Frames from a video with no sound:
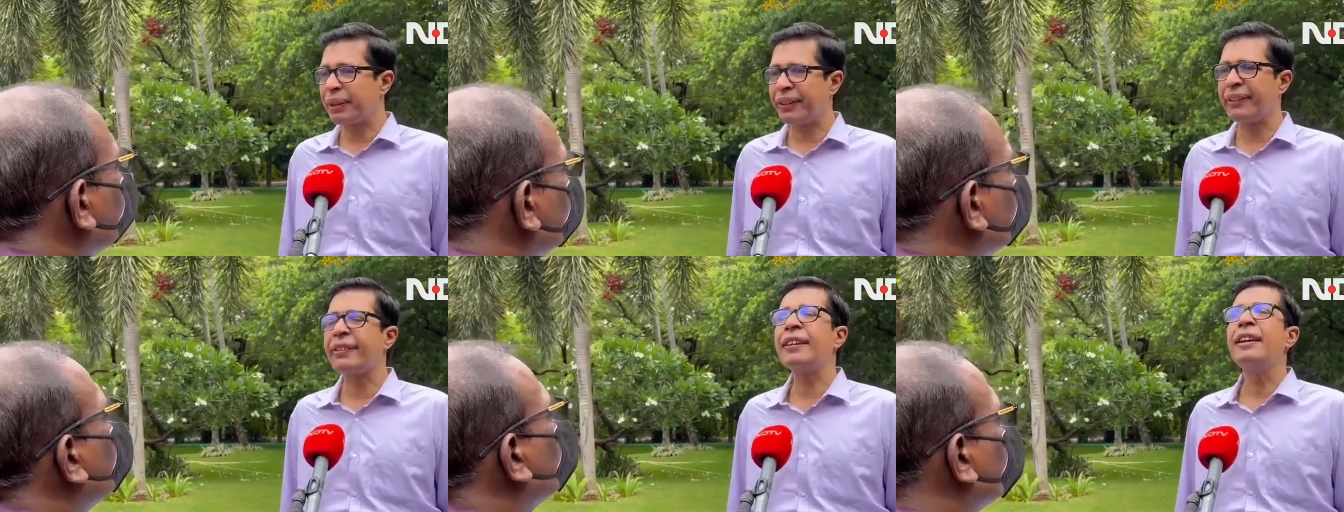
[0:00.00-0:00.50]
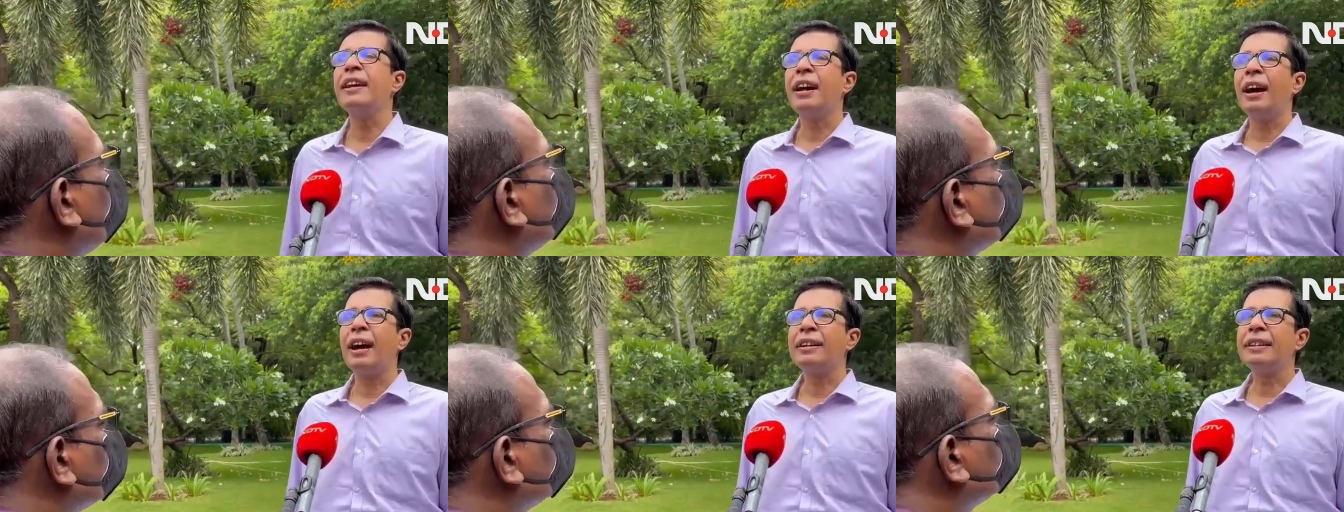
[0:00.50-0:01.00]
Speaker 1: presence.
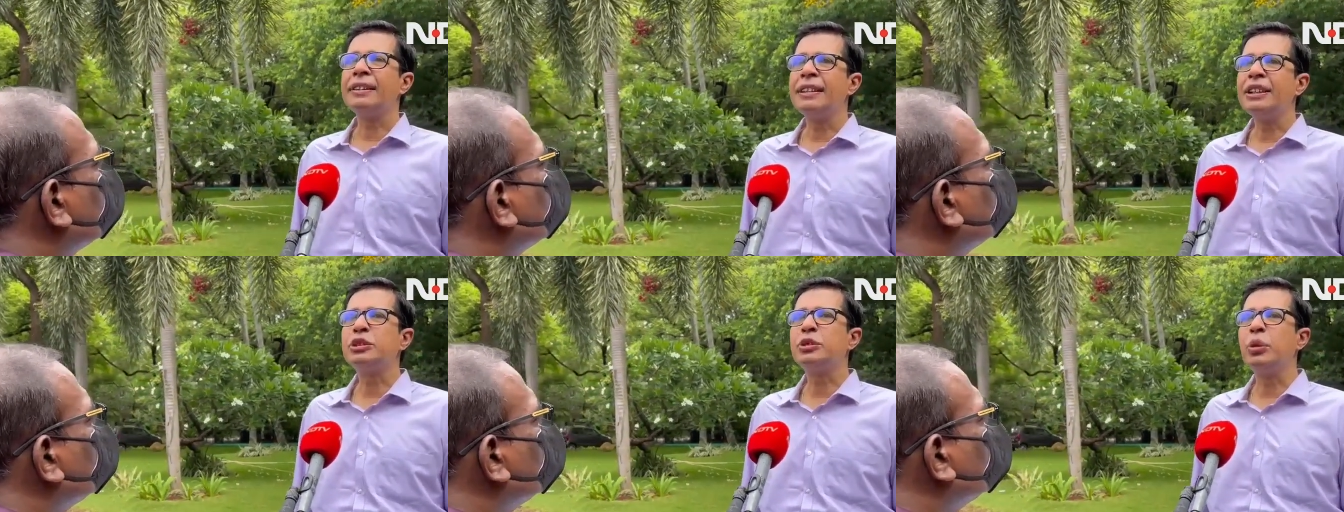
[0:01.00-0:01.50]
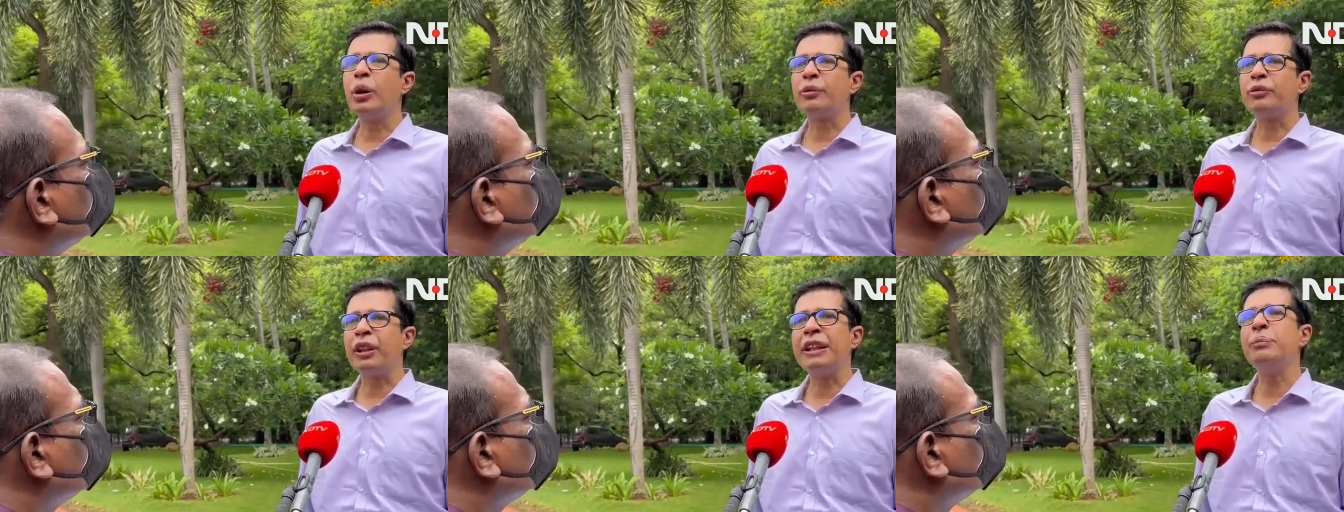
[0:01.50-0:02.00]
I think these two are
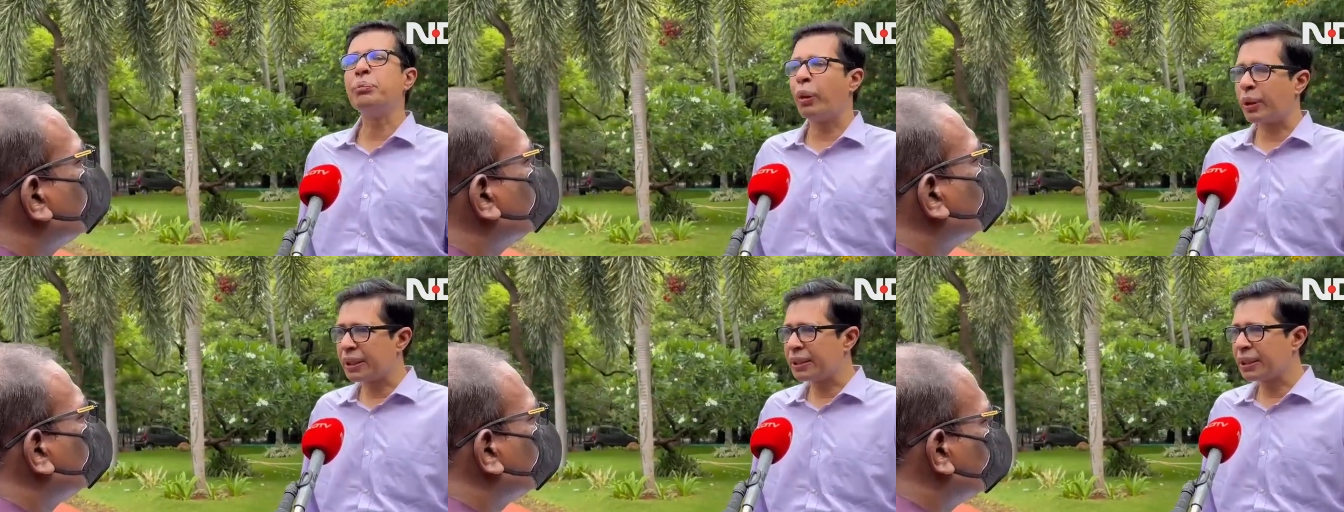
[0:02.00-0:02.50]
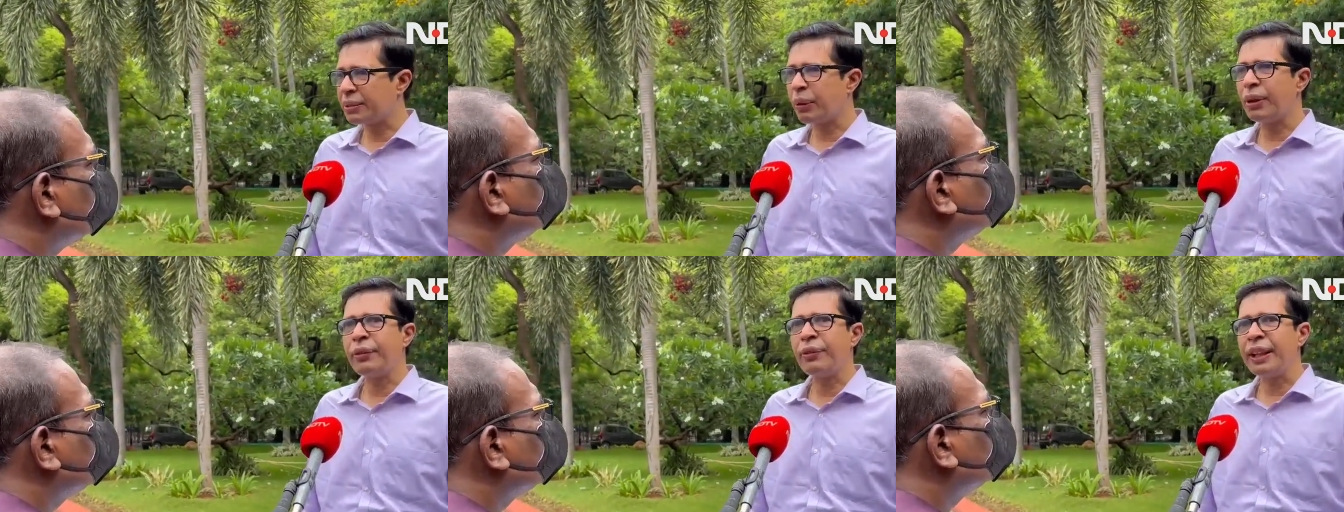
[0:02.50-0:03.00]
very important and
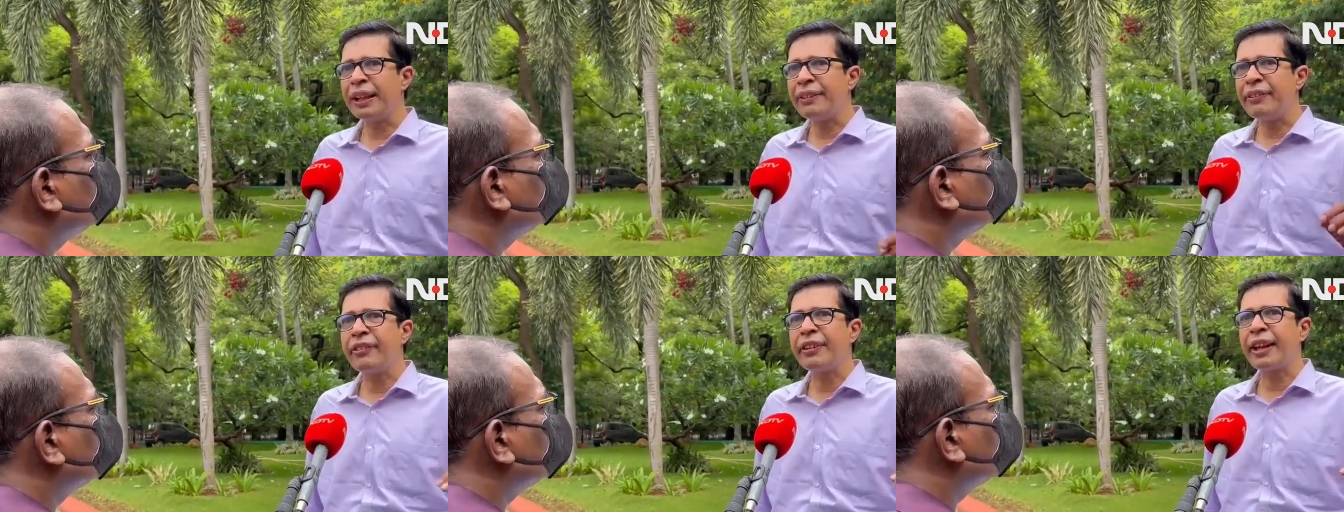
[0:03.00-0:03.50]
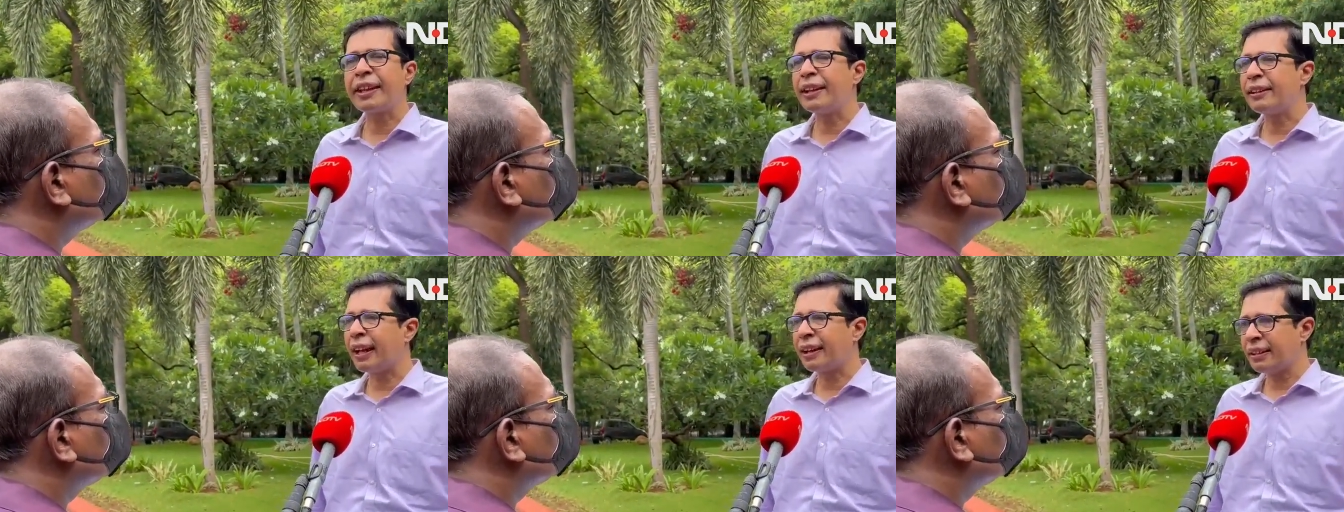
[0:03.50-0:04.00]
once we
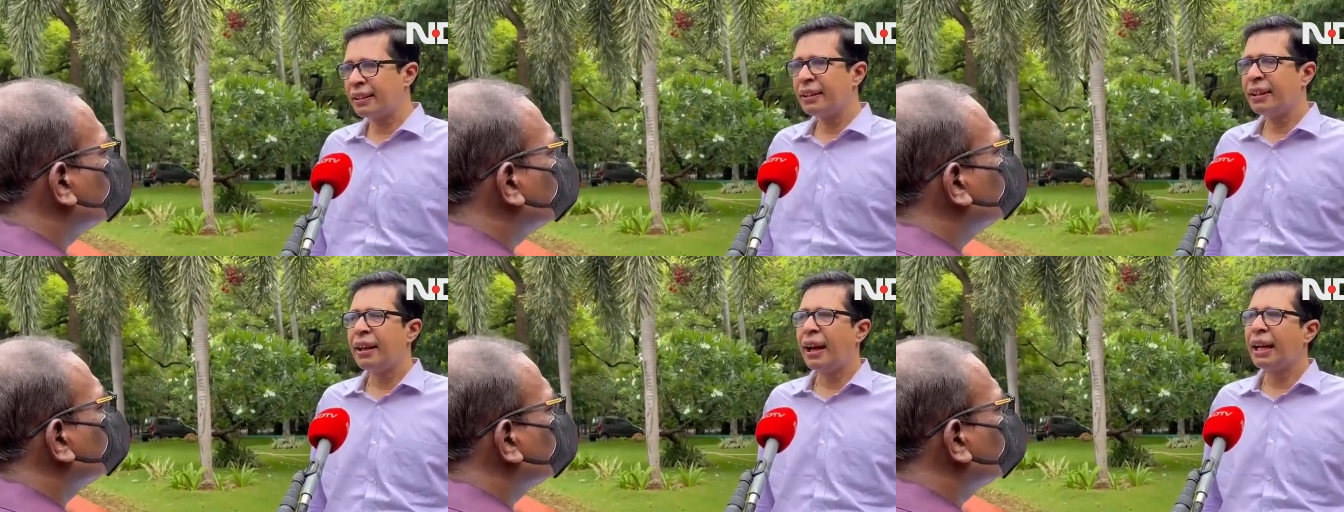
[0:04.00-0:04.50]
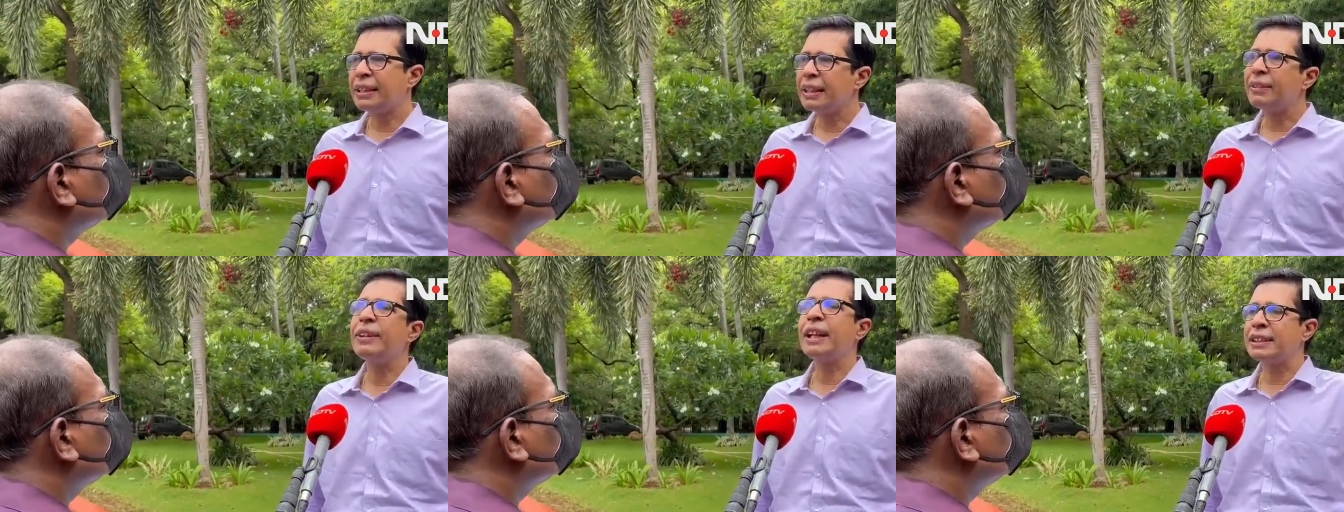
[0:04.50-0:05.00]
settle that, I
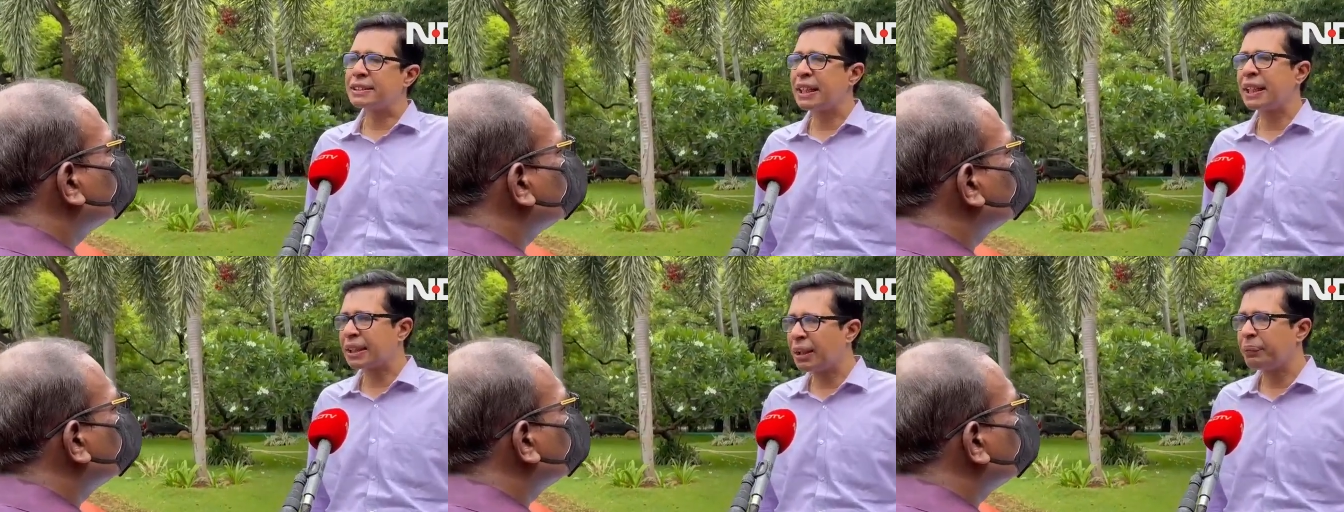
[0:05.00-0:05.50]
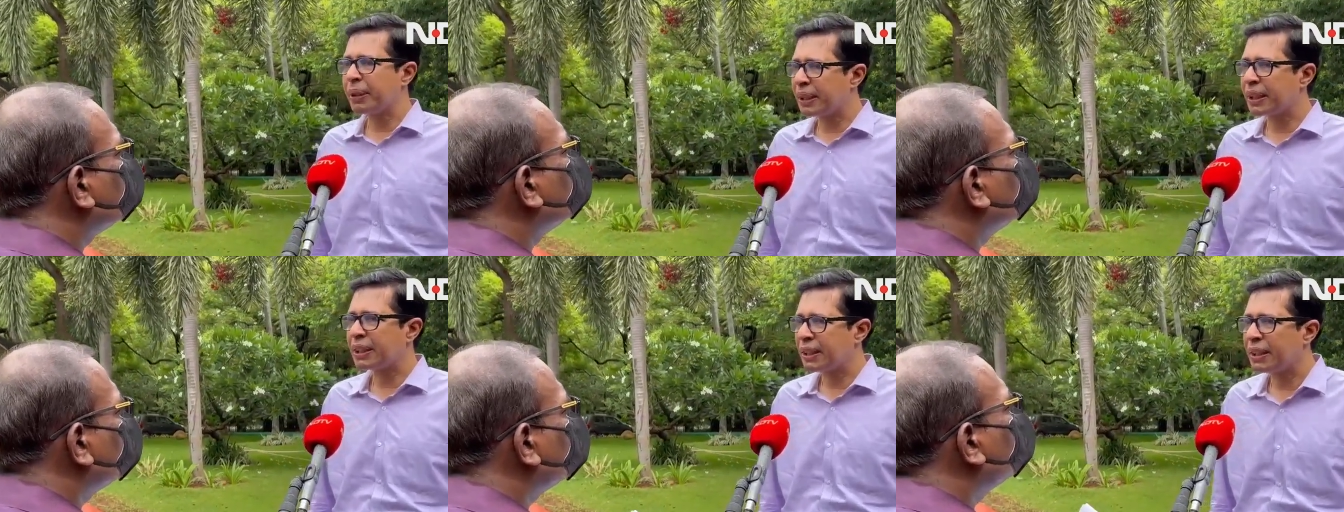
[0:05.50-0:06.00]
think we can start
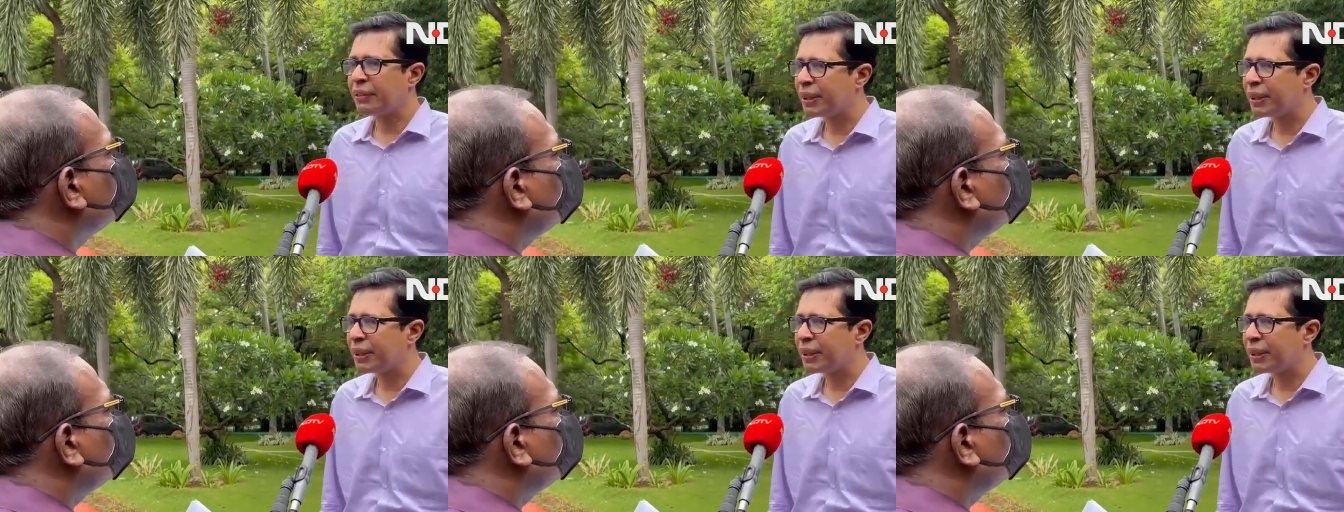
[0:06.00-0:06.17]
competing in a